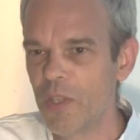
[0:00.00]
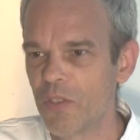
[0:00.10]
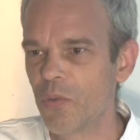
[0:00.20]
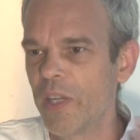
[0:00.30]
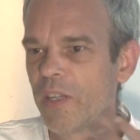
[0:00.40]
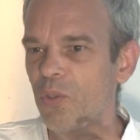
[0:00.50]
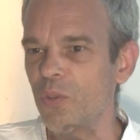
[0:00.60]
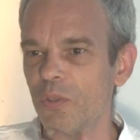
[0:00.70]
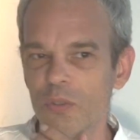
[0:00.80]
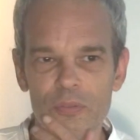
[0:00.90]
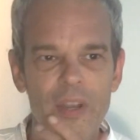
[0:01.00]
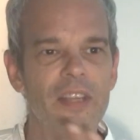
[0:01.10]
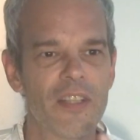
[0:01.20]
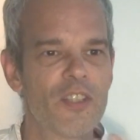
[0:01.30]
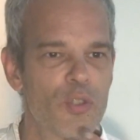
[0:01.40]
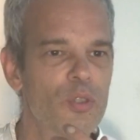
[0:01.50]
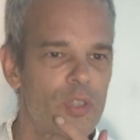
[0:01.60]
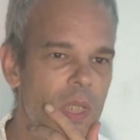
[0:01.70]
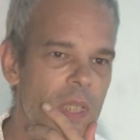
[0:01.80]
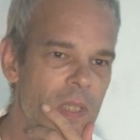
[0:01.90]
we are trying to find
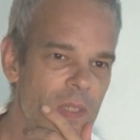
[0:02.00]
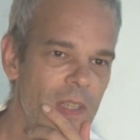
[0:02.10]
insurances.